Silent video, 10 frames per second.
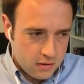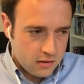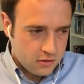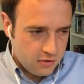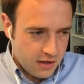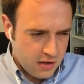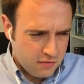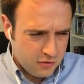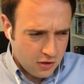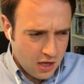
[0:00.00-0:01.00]
That's really
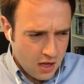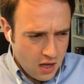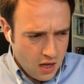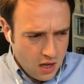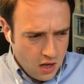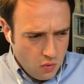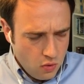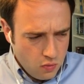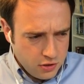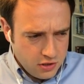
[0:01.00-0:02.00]
helpful.
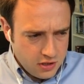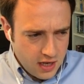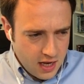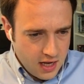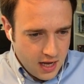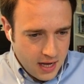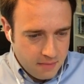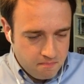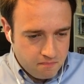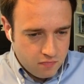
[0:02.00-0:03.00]
What would you say
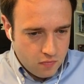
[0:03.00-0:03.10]
um,